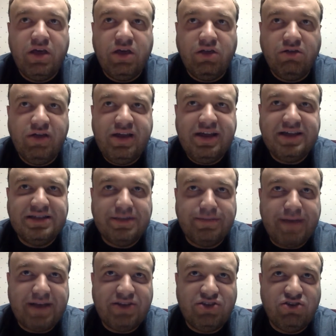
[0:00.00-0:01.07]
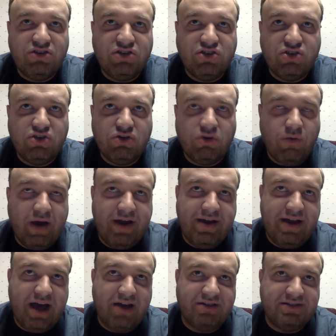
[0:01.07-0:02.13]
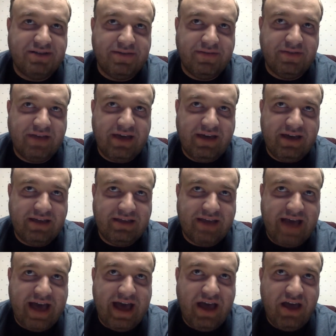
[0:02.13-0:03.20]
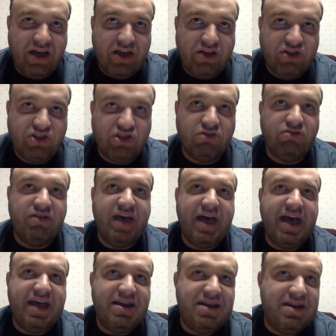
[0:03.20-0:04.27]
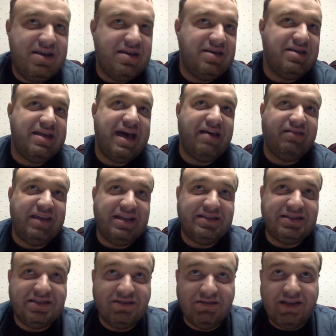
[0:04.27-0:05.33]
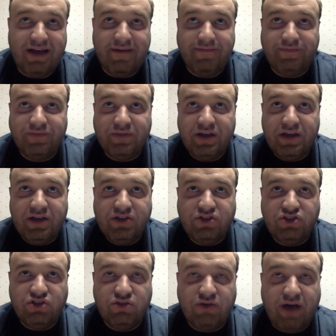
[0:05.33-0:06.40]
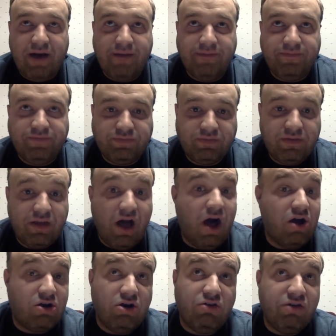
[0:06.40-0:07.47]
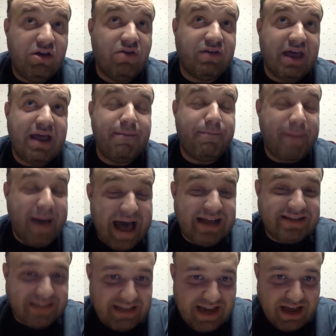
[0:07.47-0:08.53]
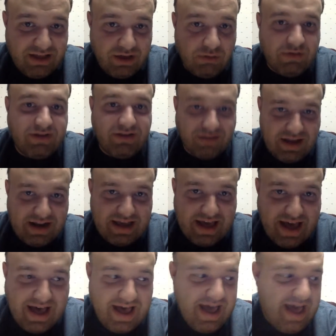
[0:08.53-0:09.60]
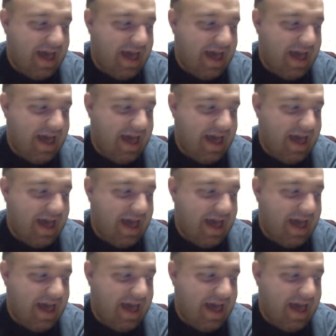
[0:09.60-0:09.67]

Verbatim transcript: Lydia's the best you could do or whatnot or something like that. So then that leads to them, to Uncle Leo getting back together with Lydia,